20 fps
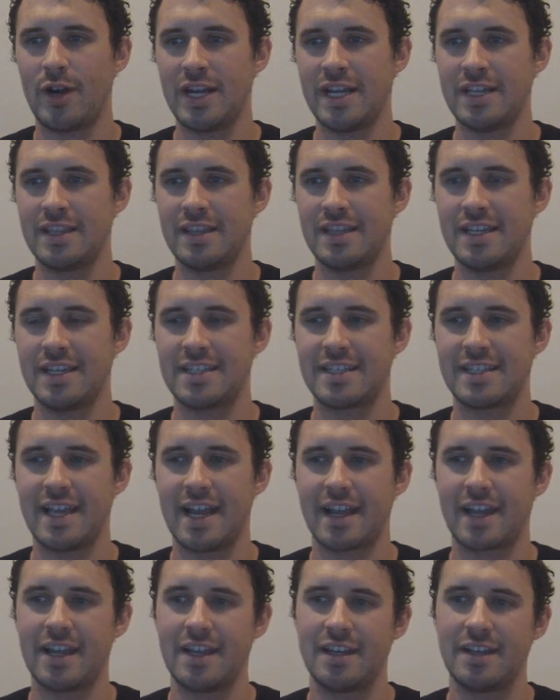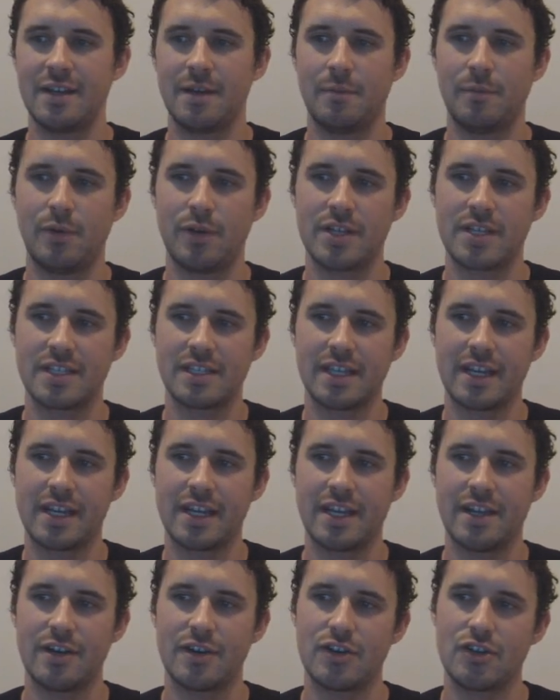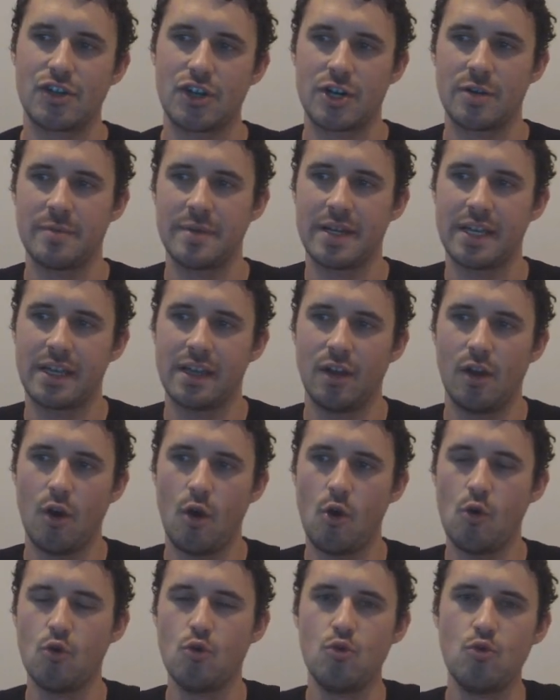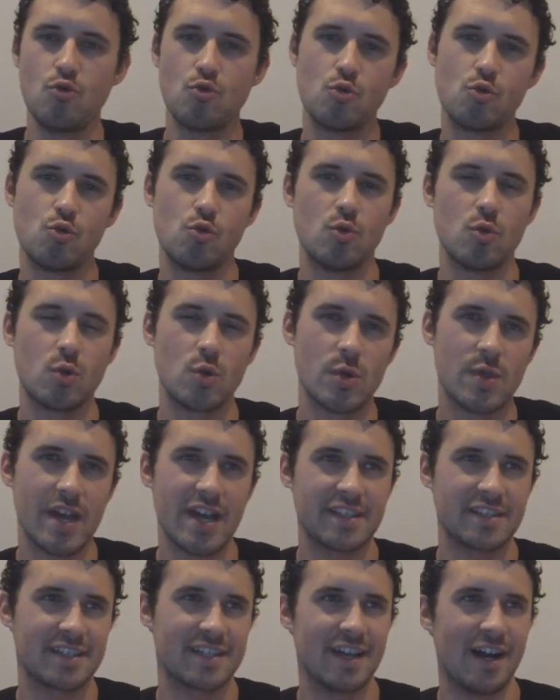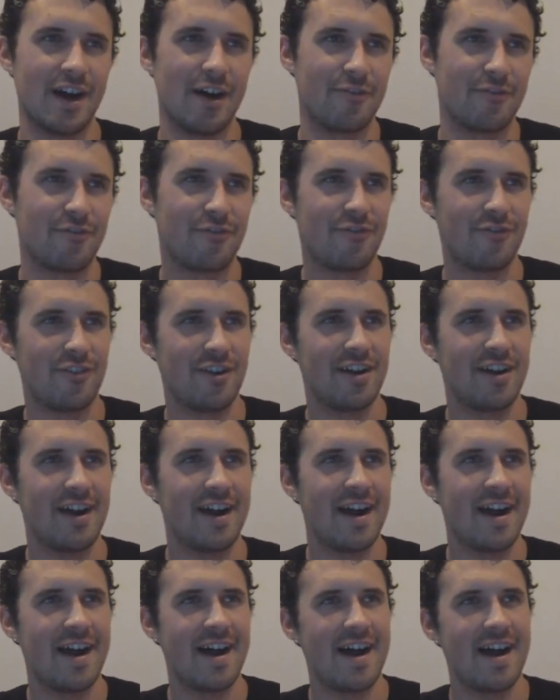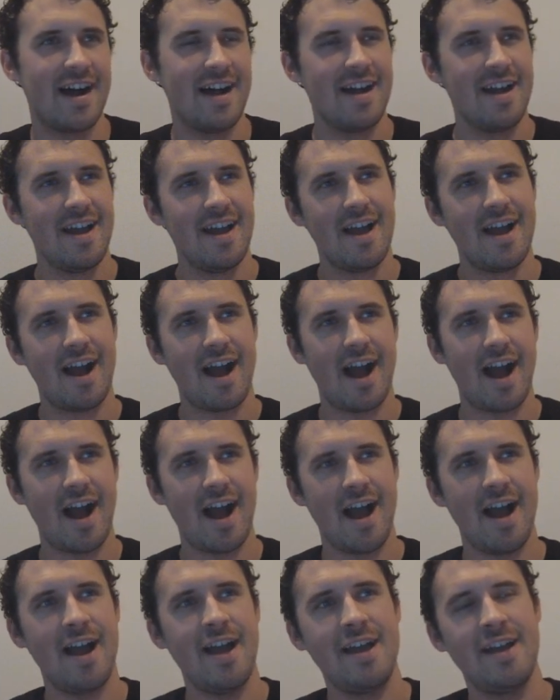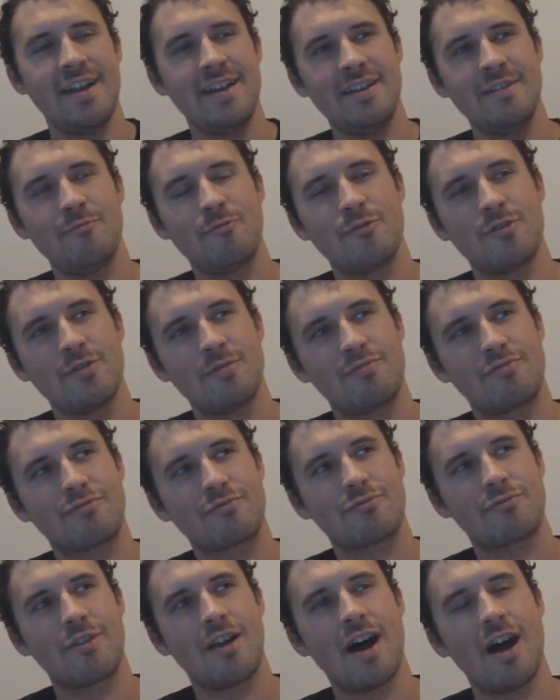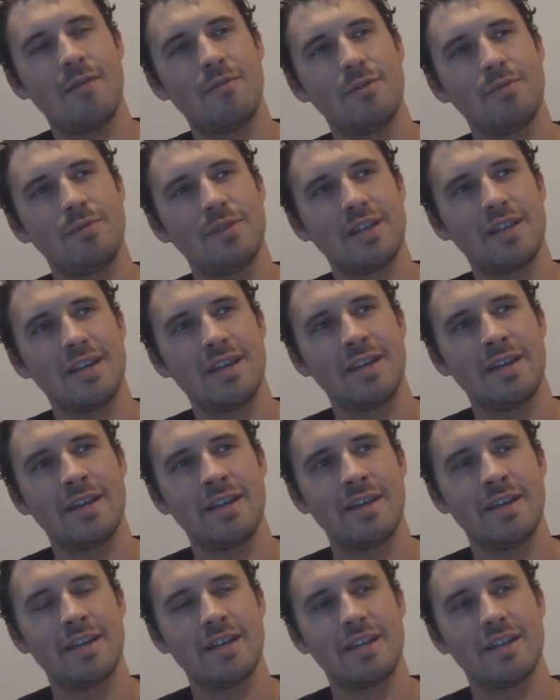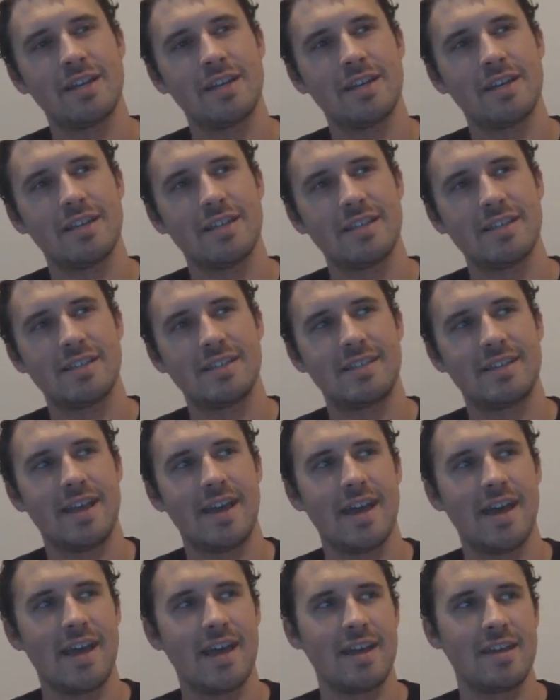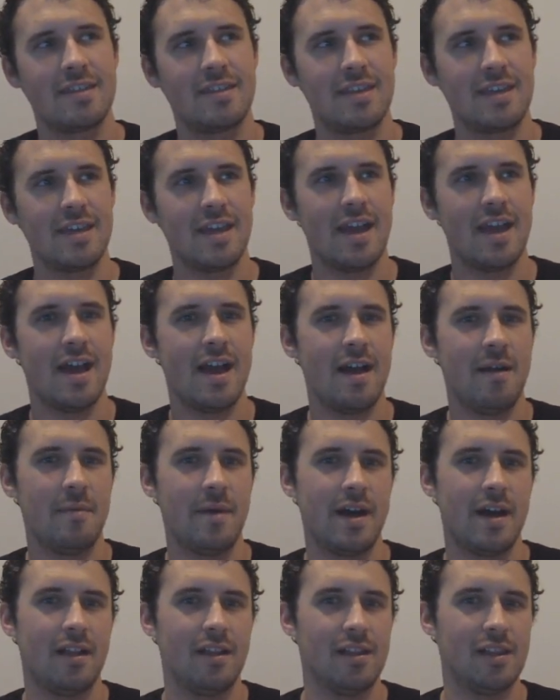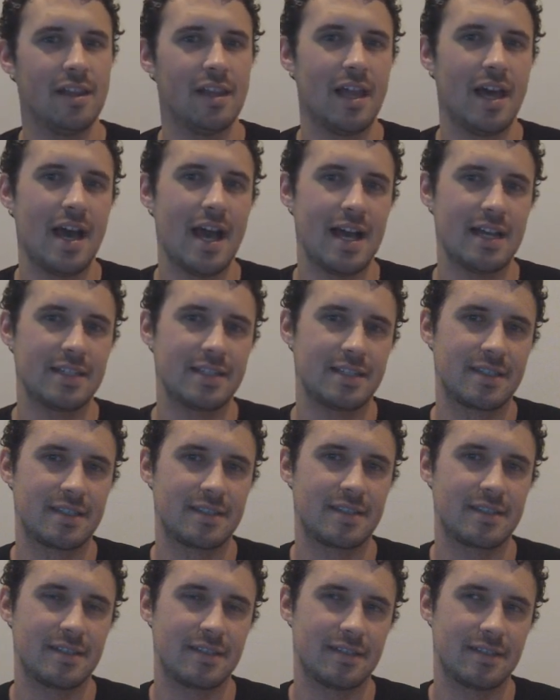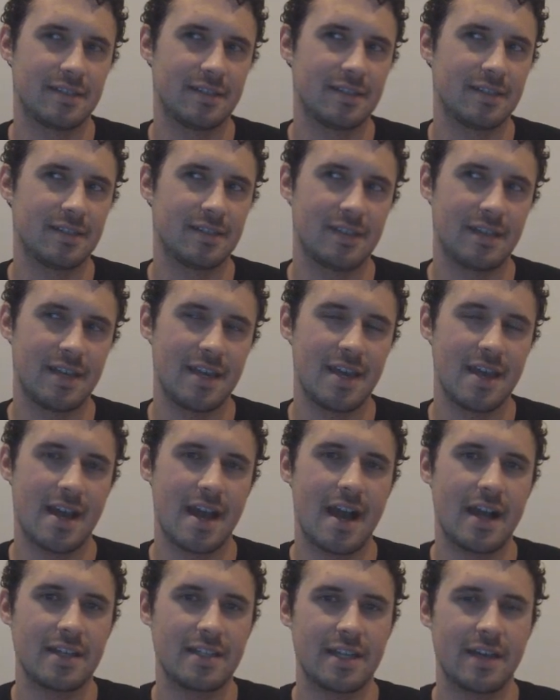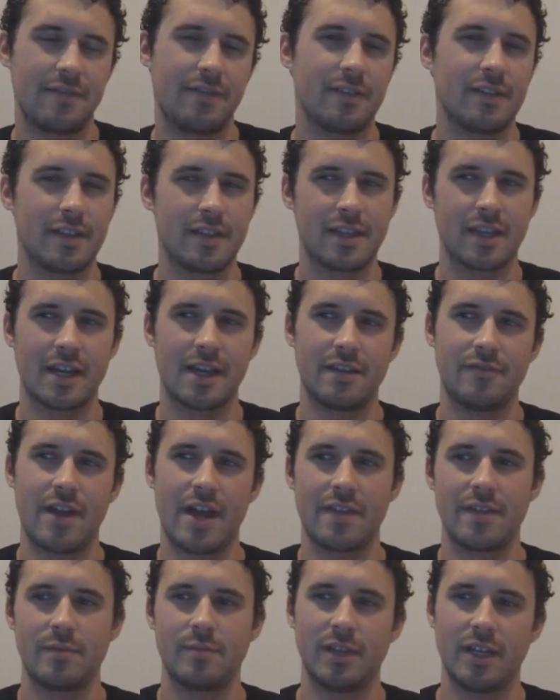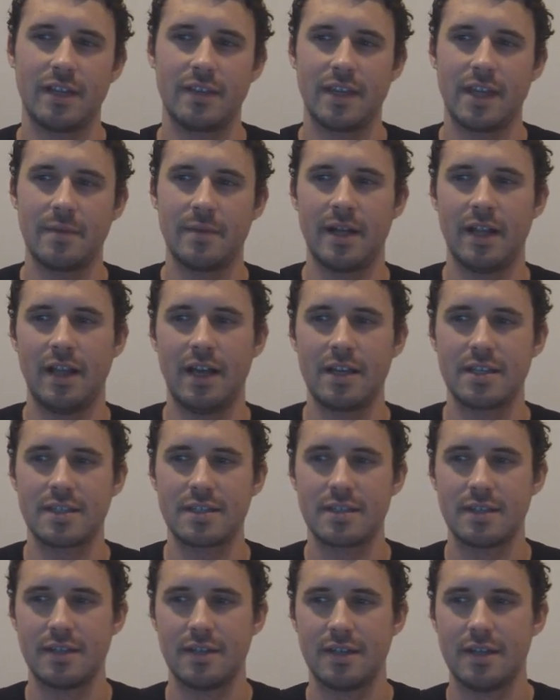in the second Bundesliga here in Germany? Ooh, that's tough. I would probably say the MLS. Yeah, I definitely think I'd rather play in the MLS.